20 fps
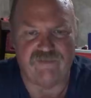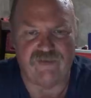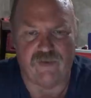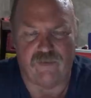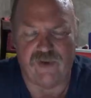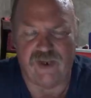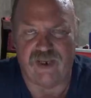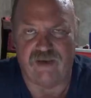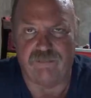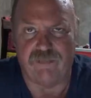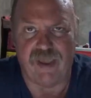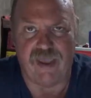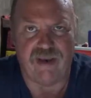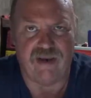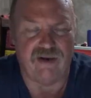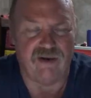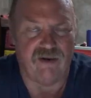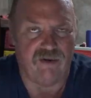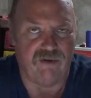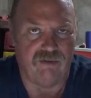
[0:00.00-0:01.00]
though he had made
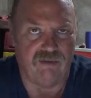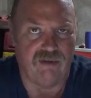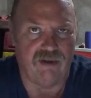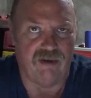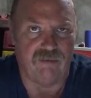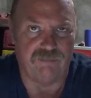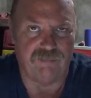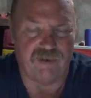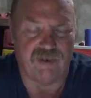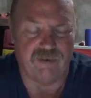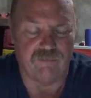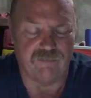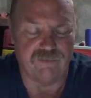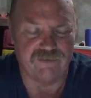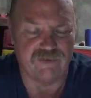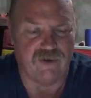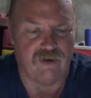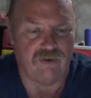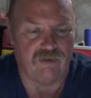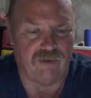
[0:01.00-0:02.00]
it all up and it was
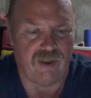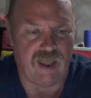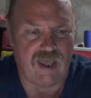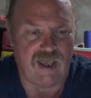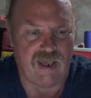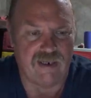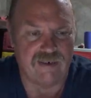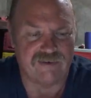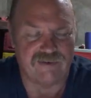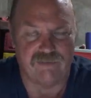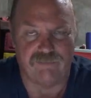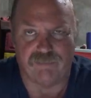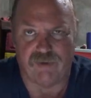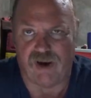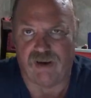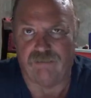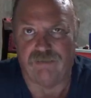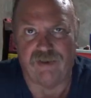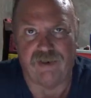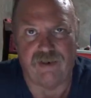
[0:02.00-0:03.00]
all lies, he
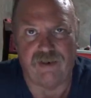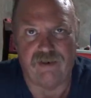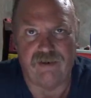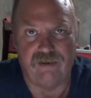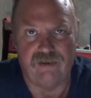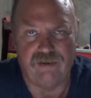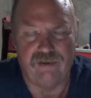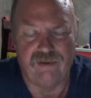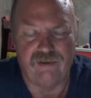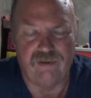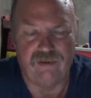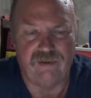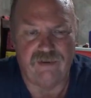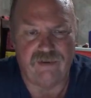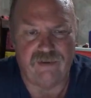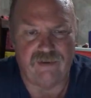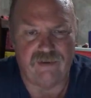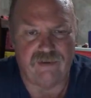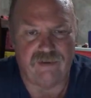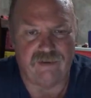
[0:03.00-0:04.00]
probably,
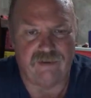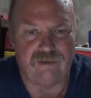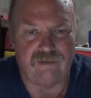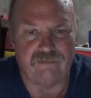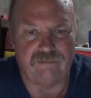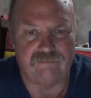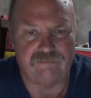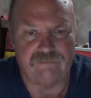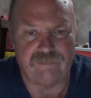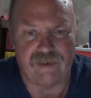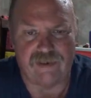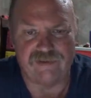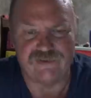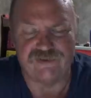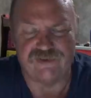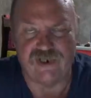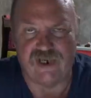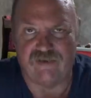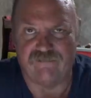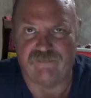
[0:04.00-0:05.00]
as
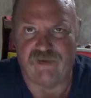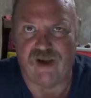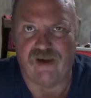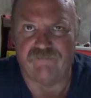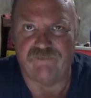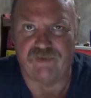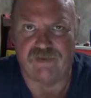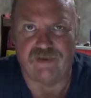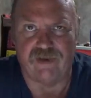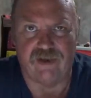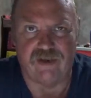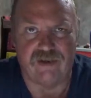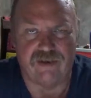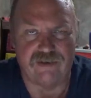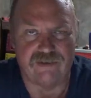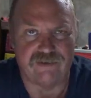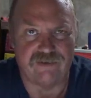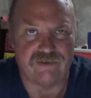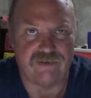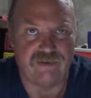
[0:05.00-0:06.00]
Jeff often
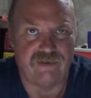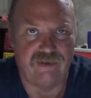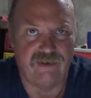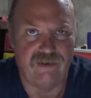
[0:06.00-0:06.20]
does,